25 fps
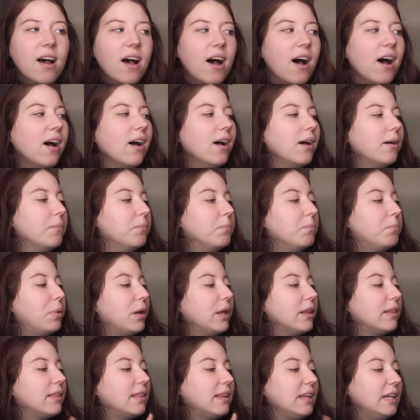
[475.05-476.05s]

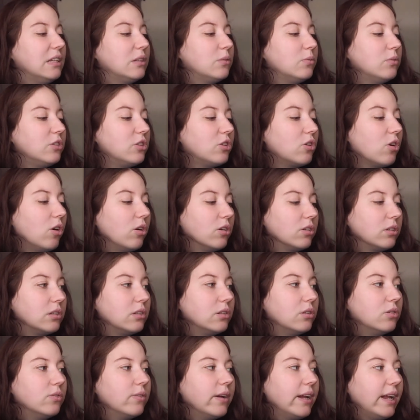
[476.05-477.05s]
But these ones are
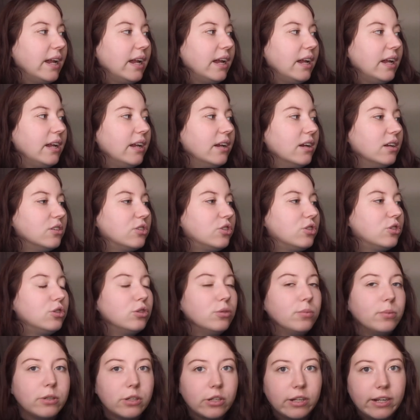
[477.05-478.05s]
also a
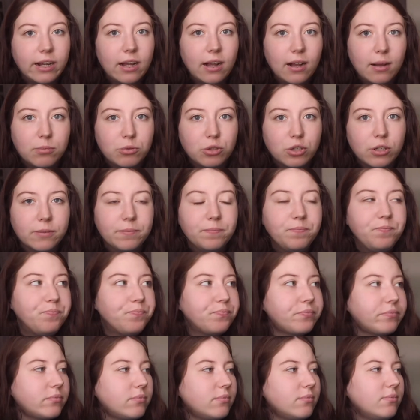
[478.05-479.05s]
super great option.
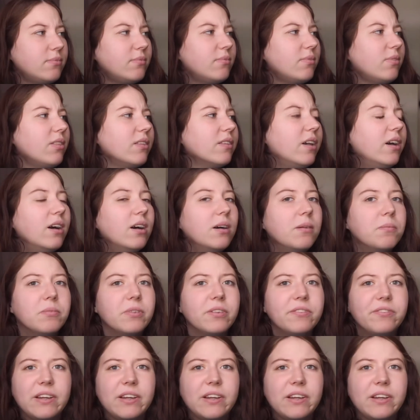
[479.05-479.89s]
The